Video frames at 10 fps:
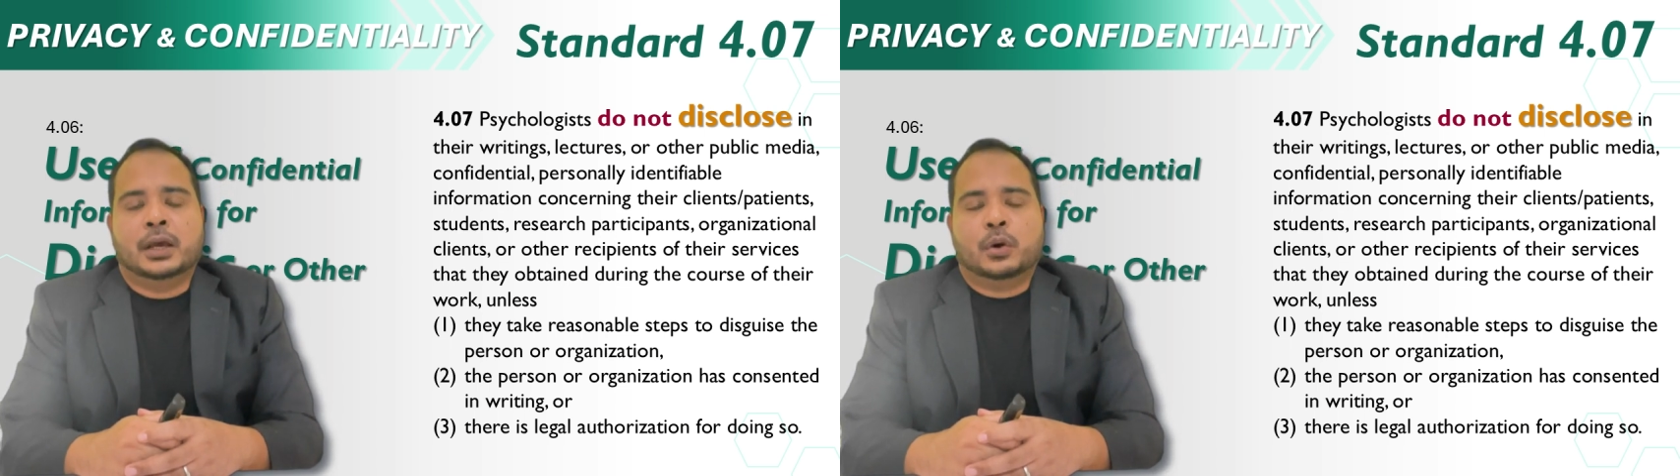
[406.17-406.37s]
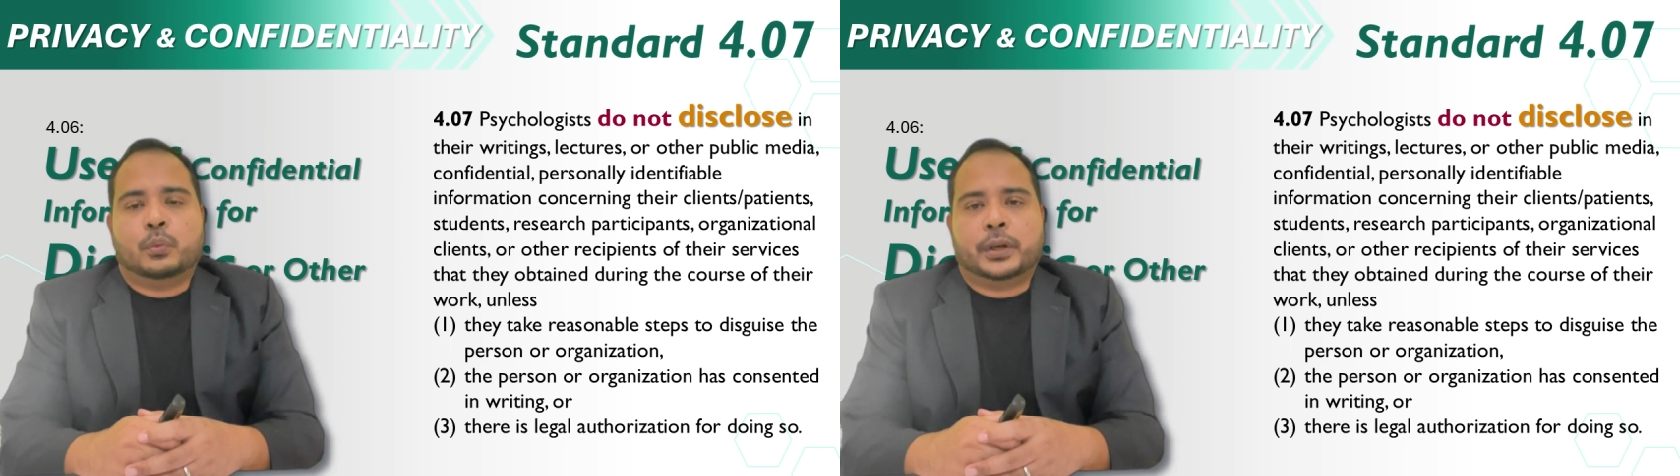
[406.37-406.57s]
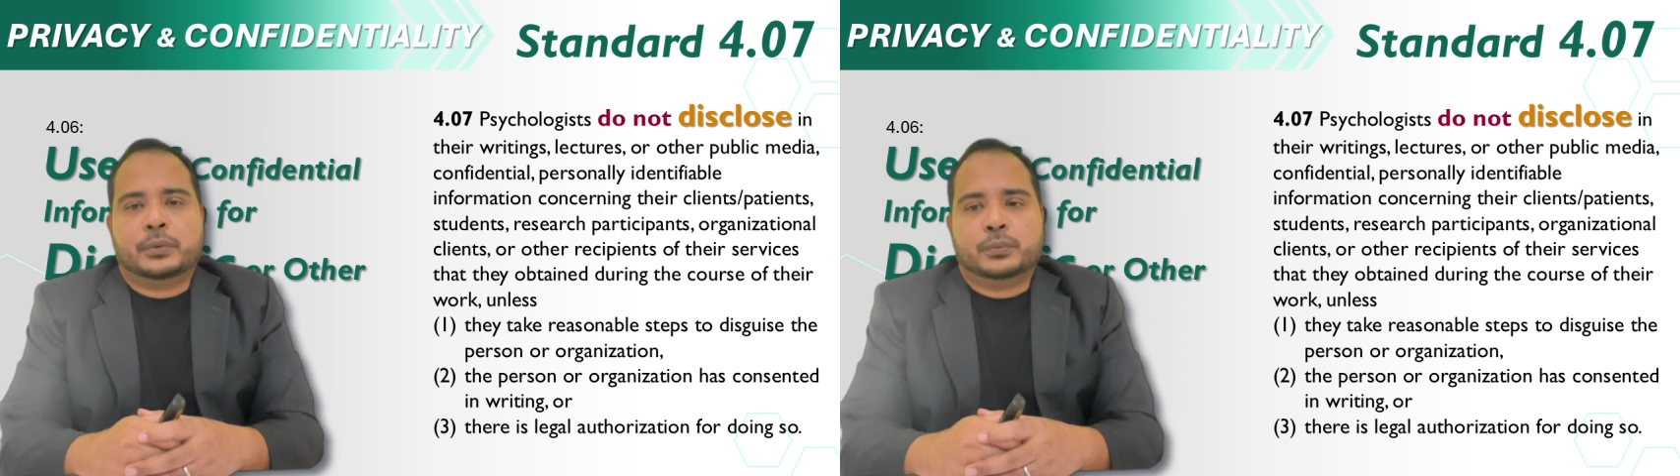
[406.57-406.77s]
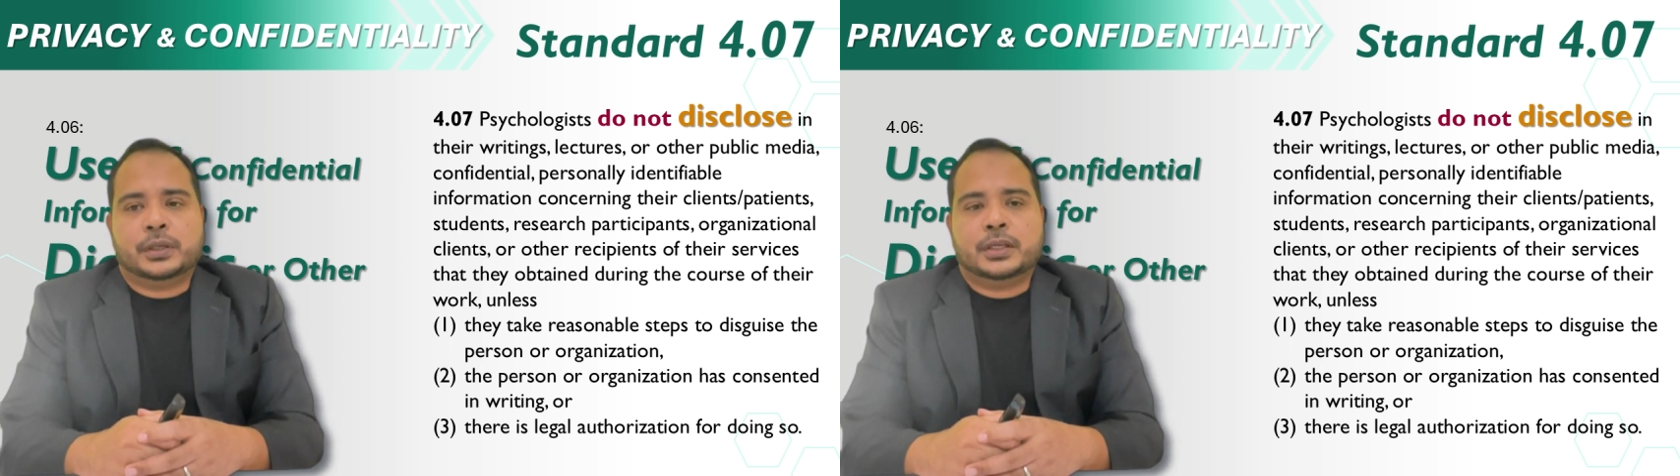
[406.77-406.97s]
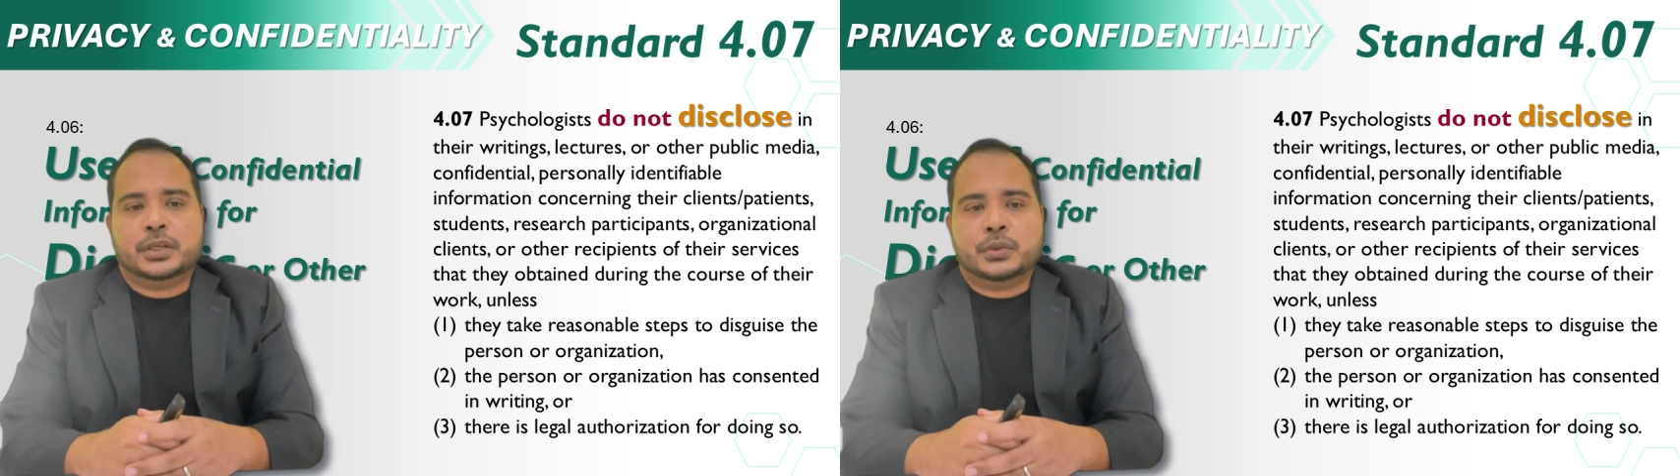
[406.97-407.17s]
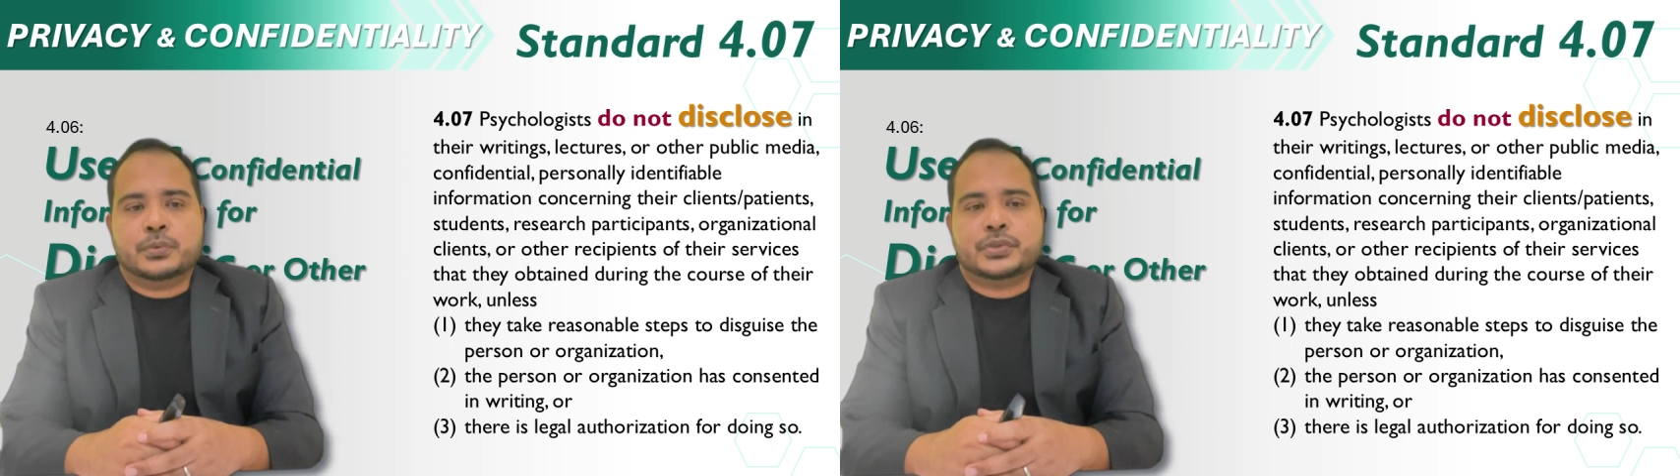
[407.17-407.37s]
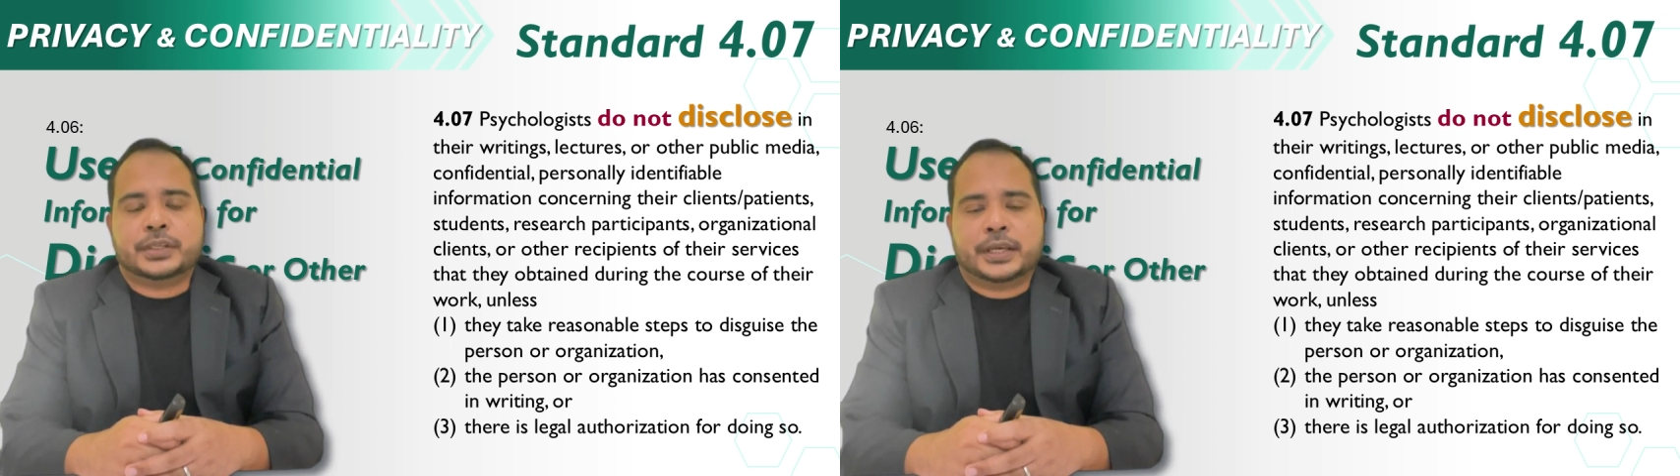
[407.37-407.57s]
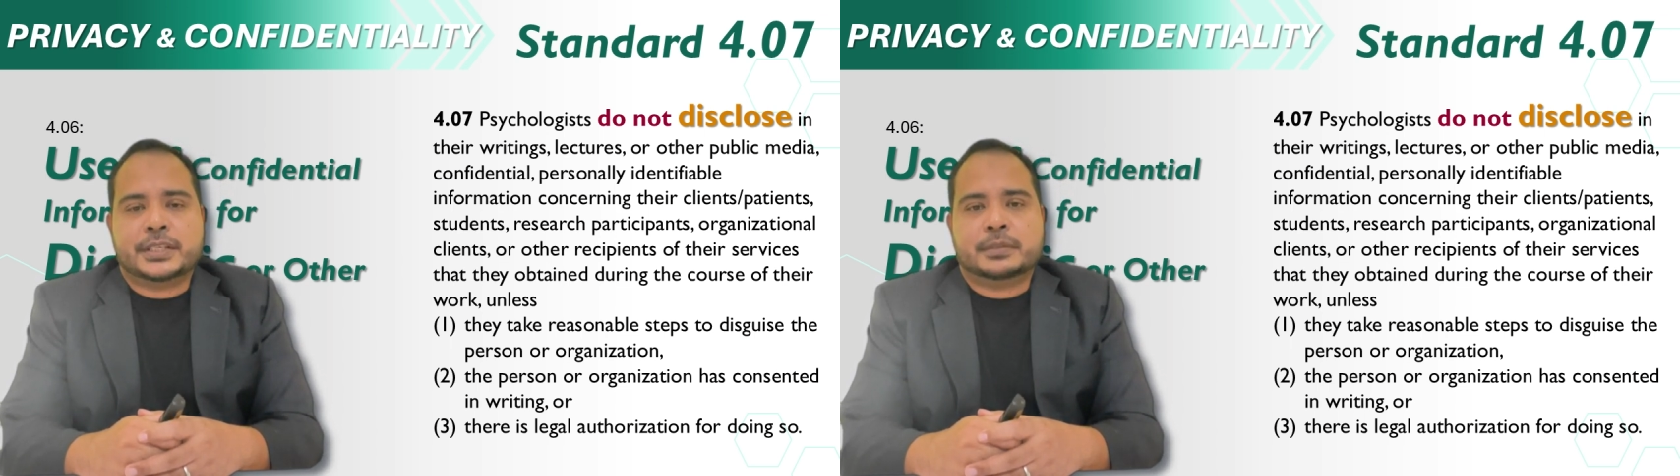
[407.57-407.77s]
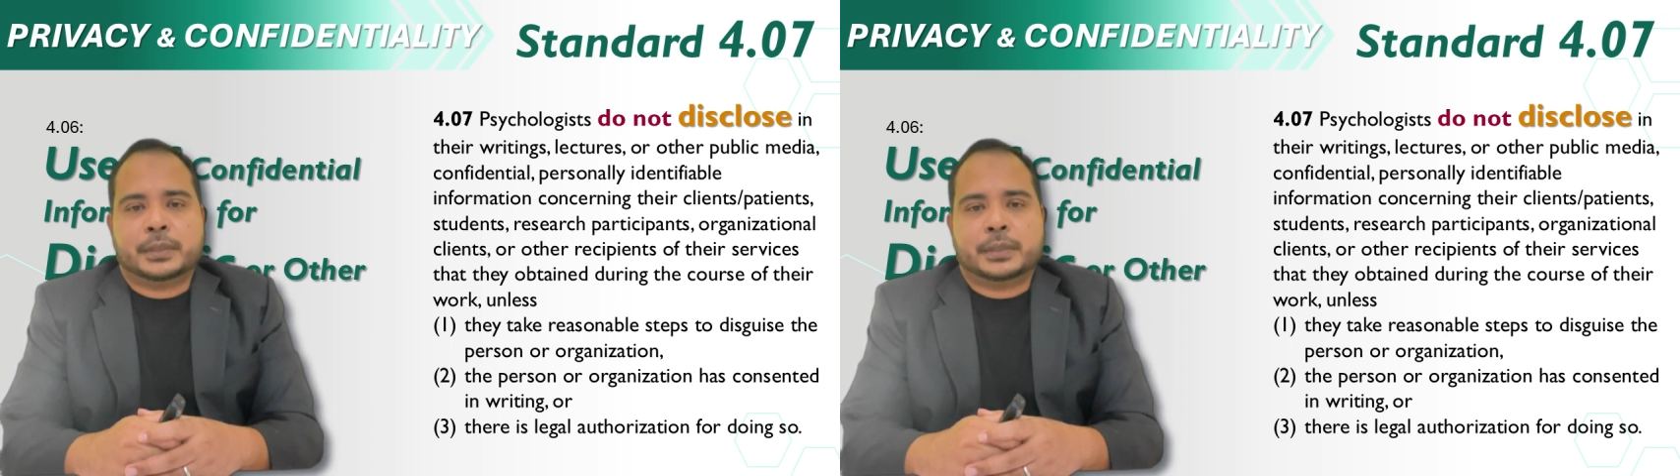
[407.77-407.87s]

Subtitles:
when we use case